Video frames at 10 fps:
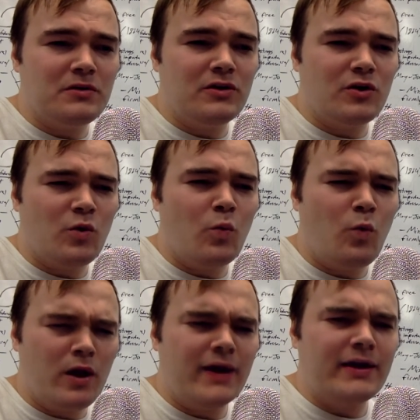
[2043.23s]
you know,
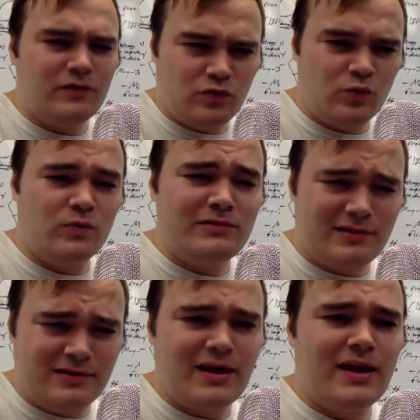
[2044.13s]
what I can do
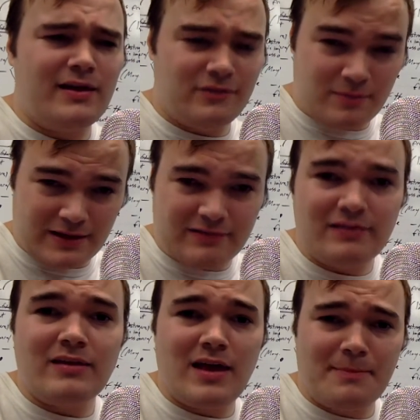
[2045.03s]
today to make
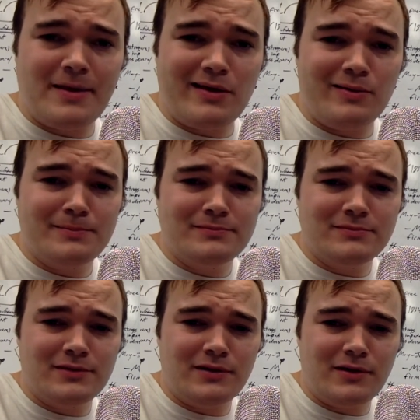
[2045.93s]
today better,
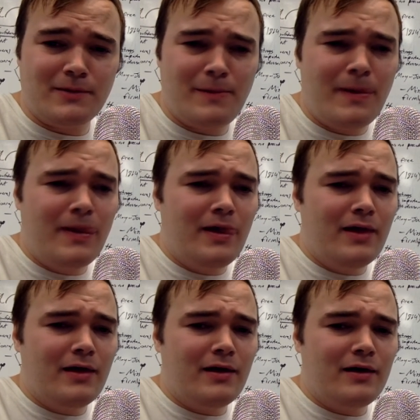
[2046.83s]
you know.
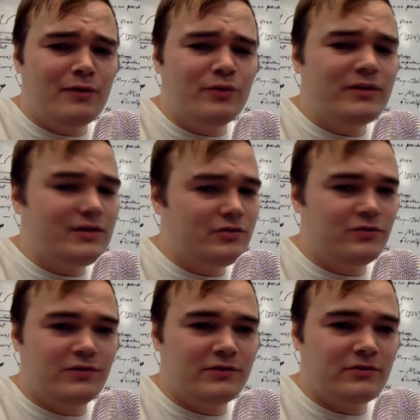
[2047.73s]
Really
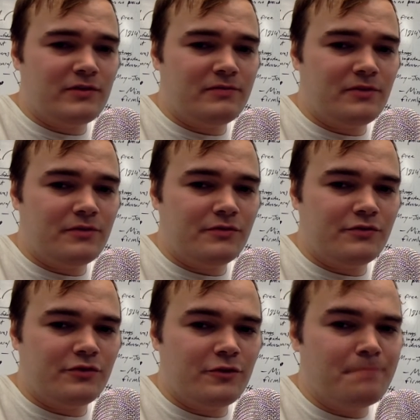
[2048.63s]
interesting stuff there for
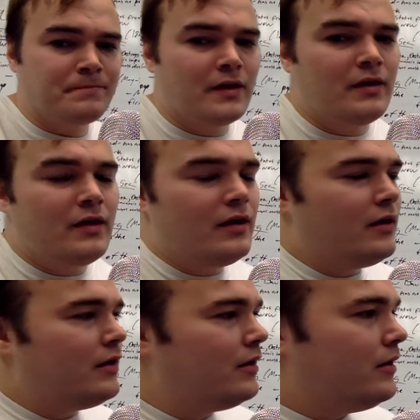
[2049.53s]
sure.
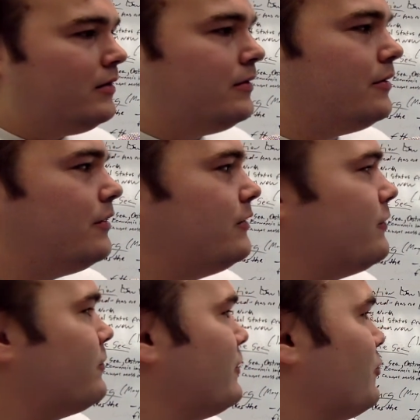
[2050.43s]

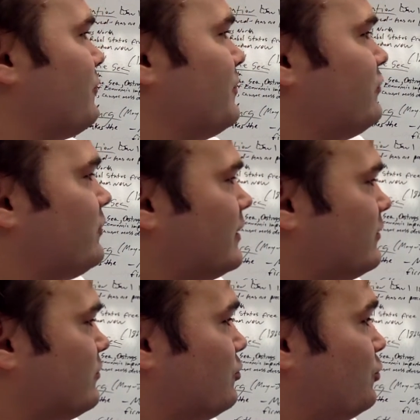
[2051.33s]
Another thing worth mentioning
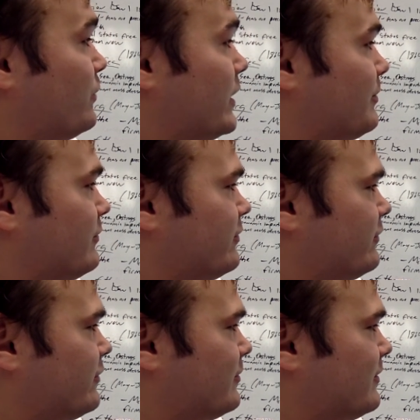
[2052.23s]
is the new labor
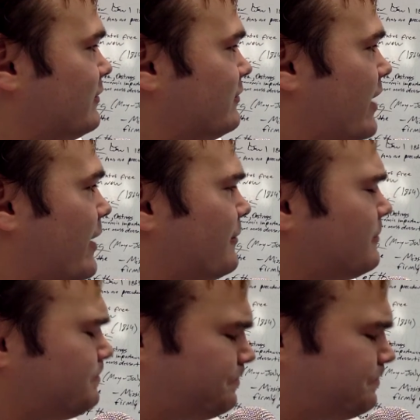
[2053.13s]
system in the South.